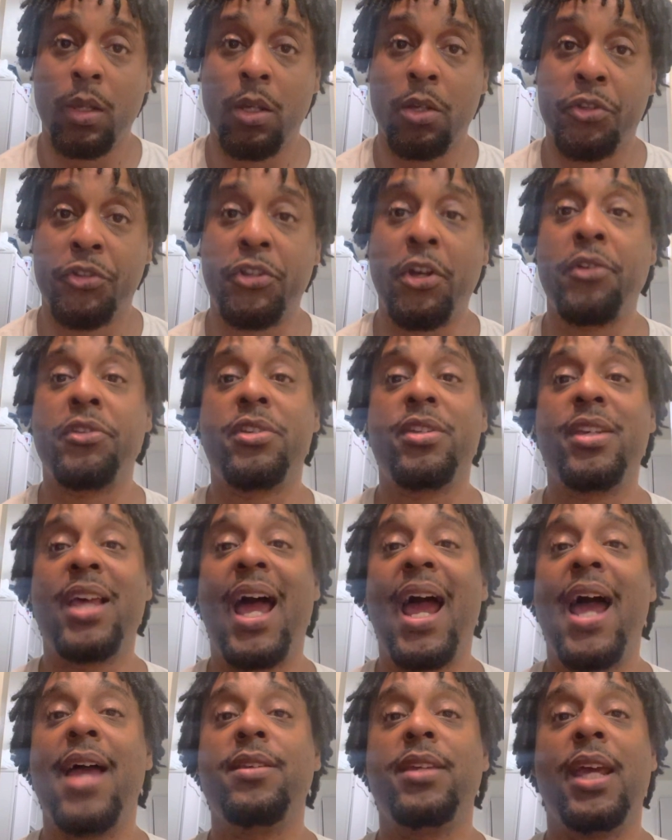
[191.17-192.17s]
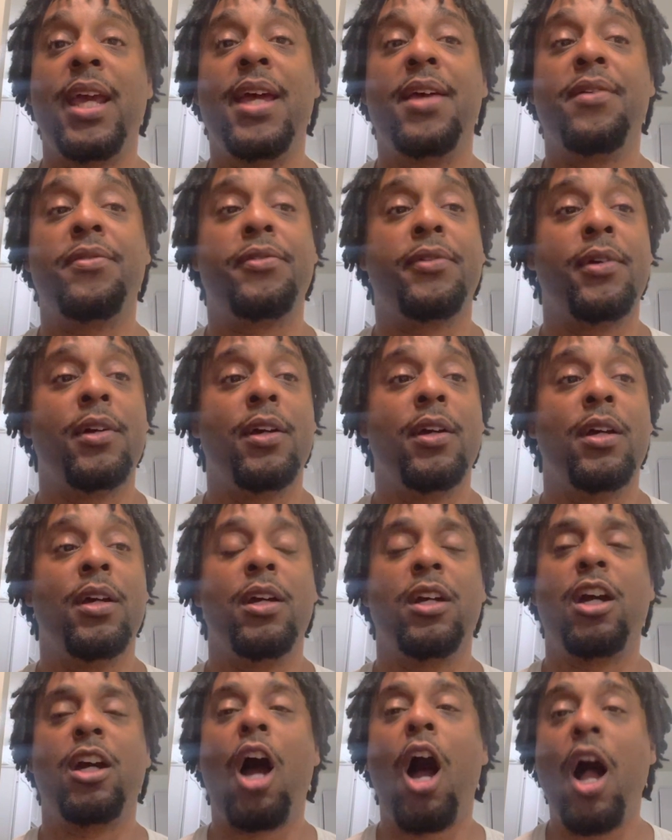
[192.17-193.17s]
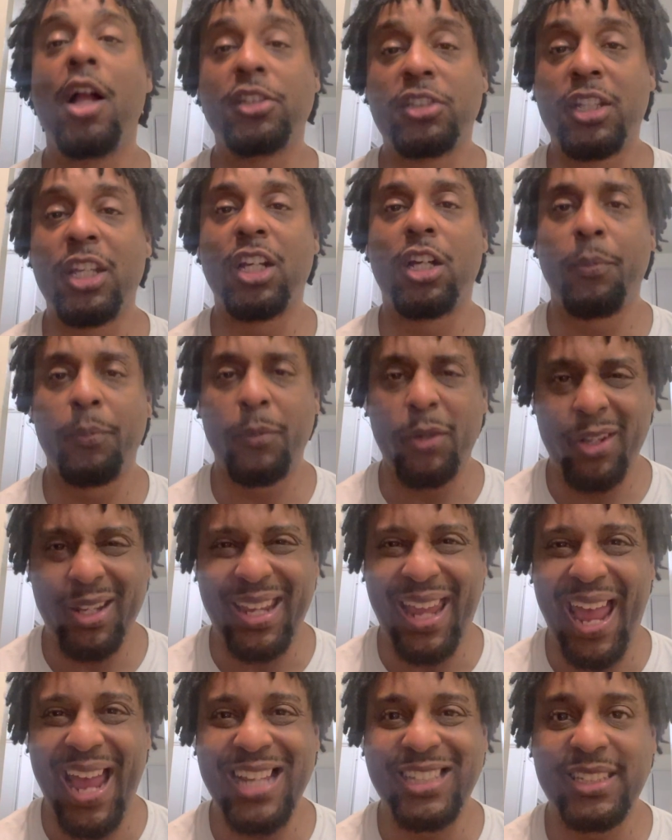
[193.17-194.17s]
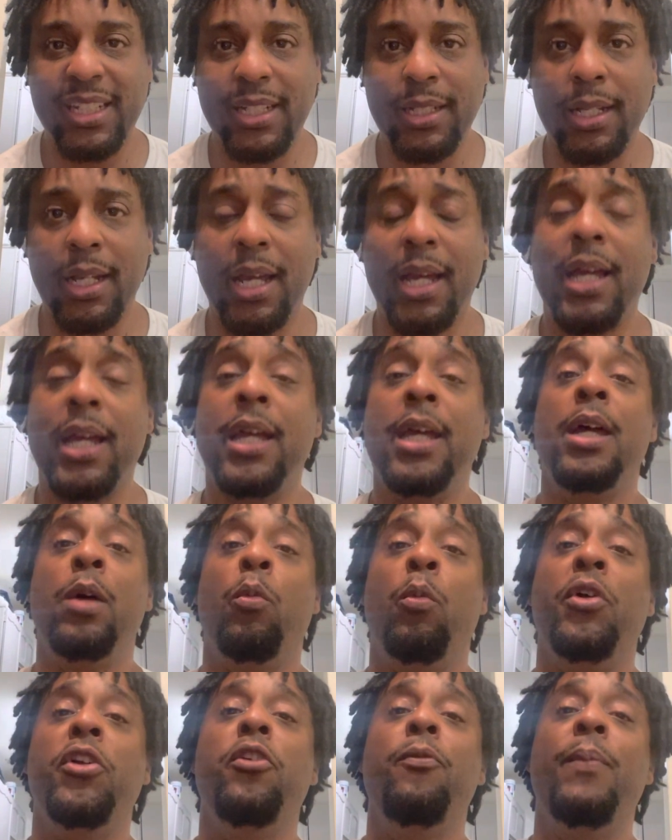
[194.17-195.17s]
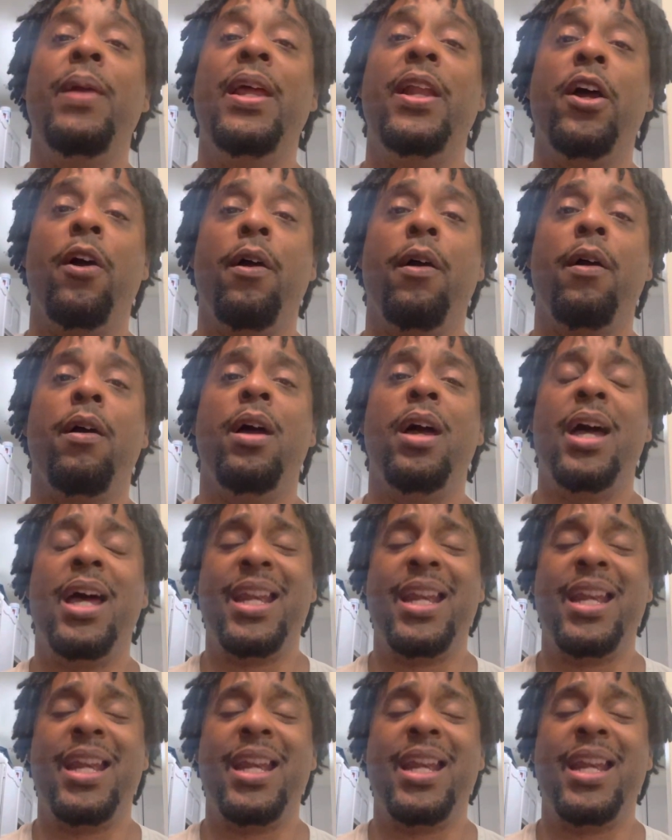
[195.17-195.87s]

Certain sign is constant communication when you meet her,